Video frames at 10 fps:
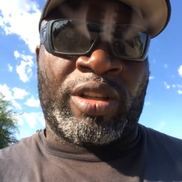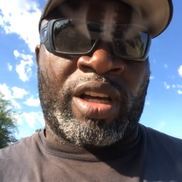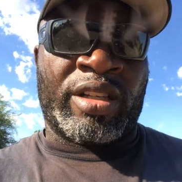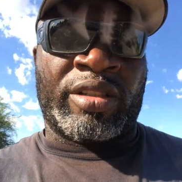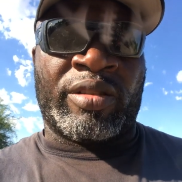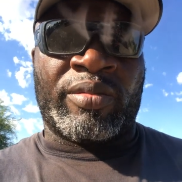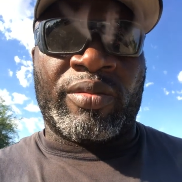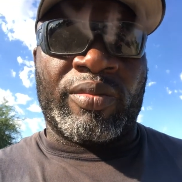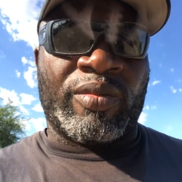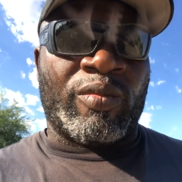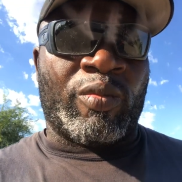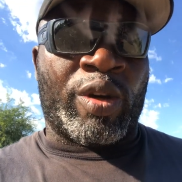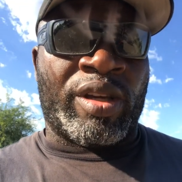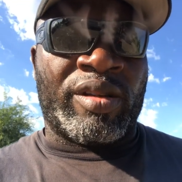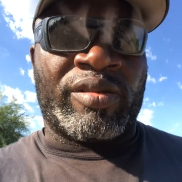a lot of
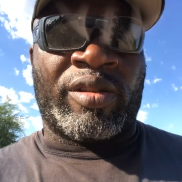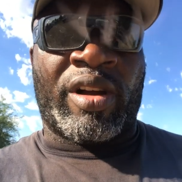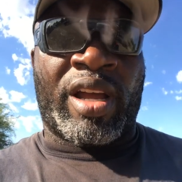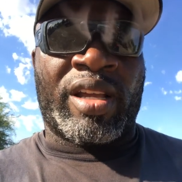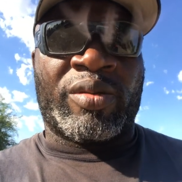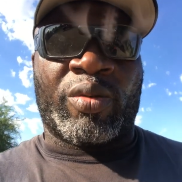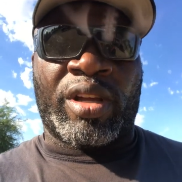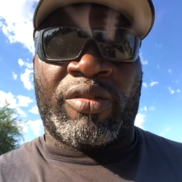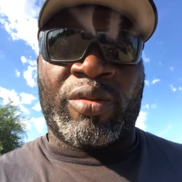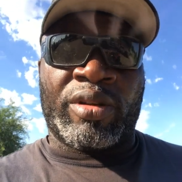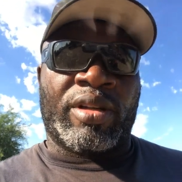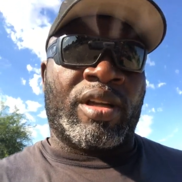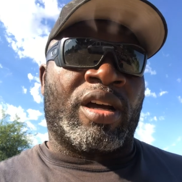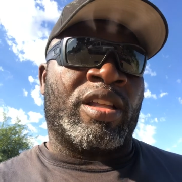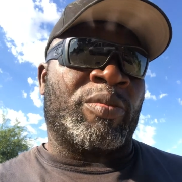weeds, grass, whatever you want to
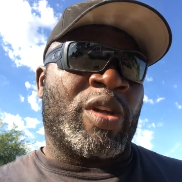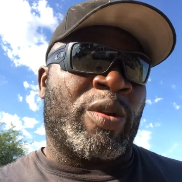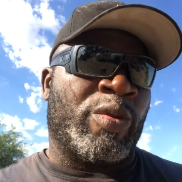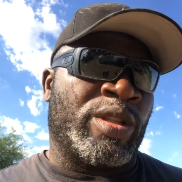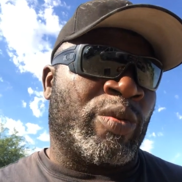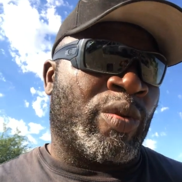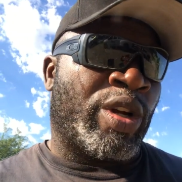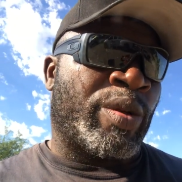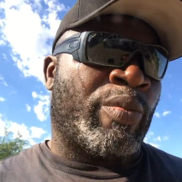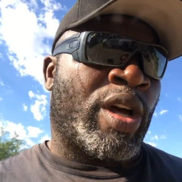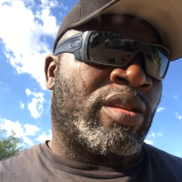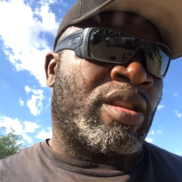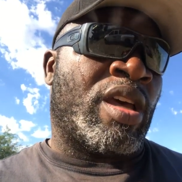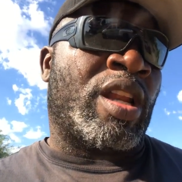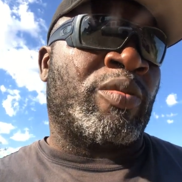call it. I'm not really worried about
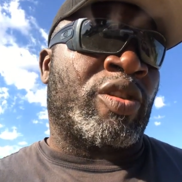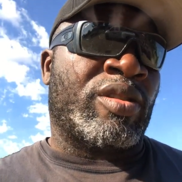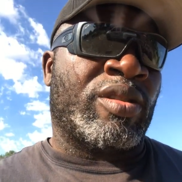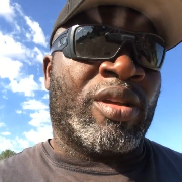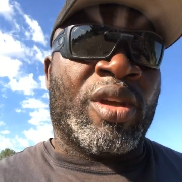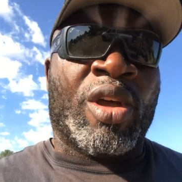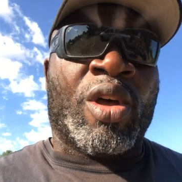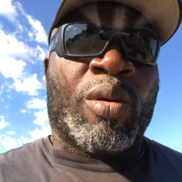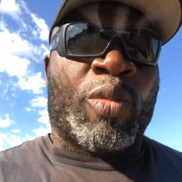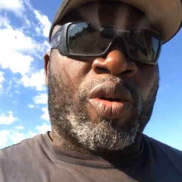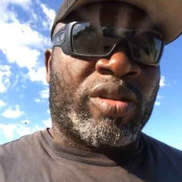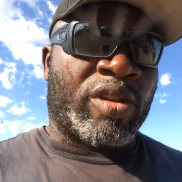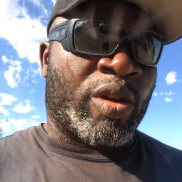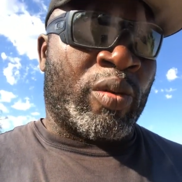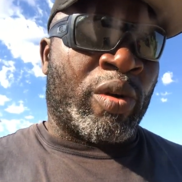that. I'm just more
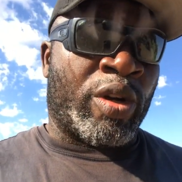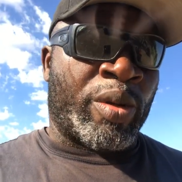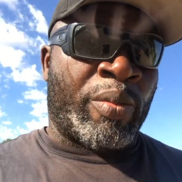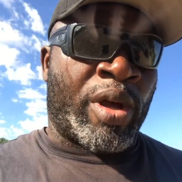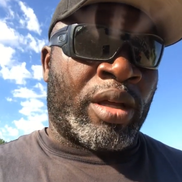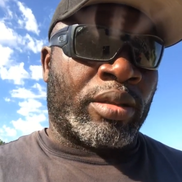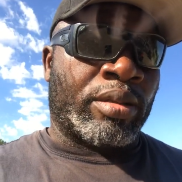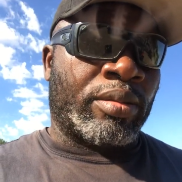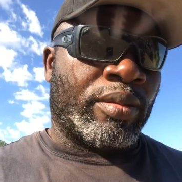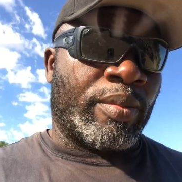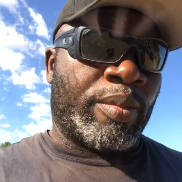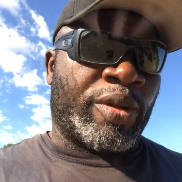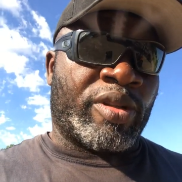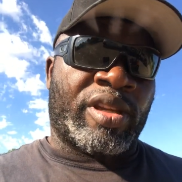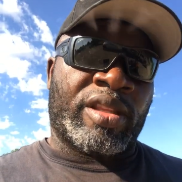so worried about
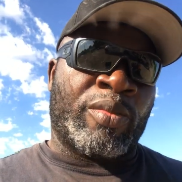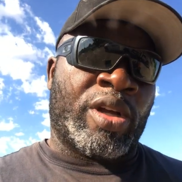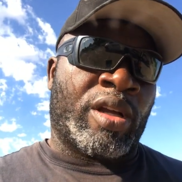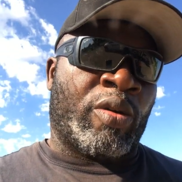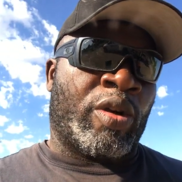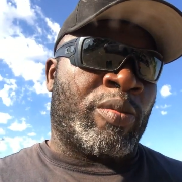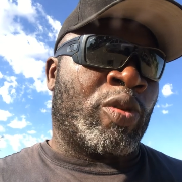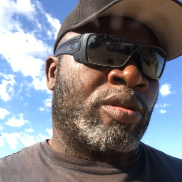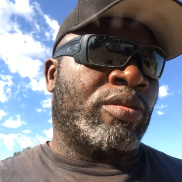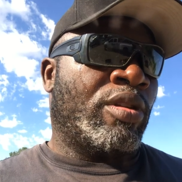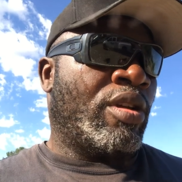protecting my equipment.